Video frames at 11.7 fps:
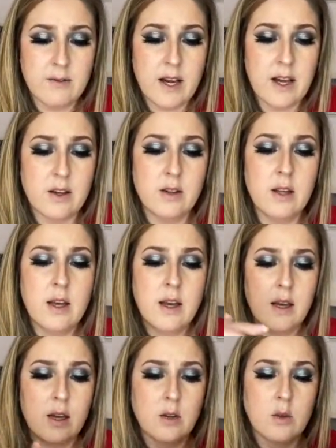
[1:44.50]
file,
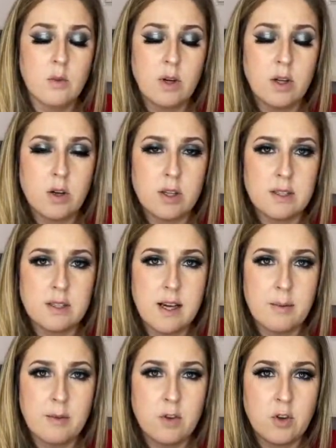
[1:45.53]
go right across the
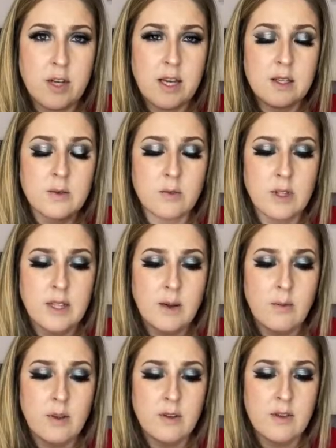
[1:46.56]
top of your nails, really get
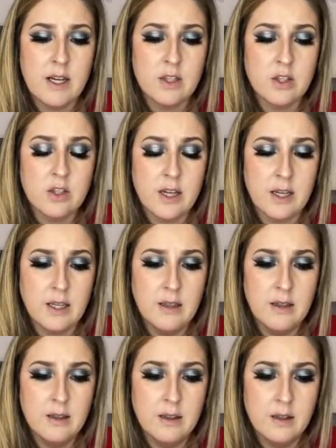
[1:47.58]
rid of that shine.
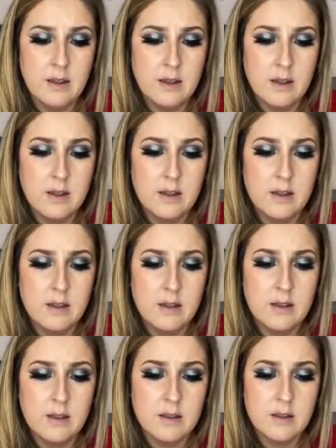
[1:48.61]

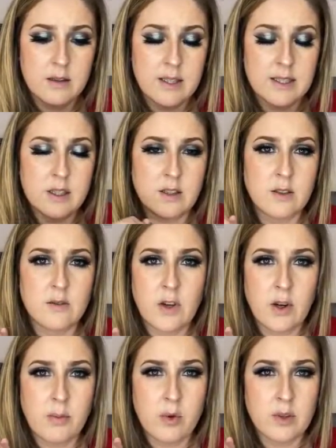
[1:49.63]
That's also a
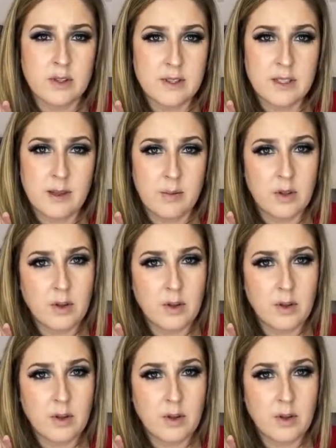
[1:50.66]
very important step in your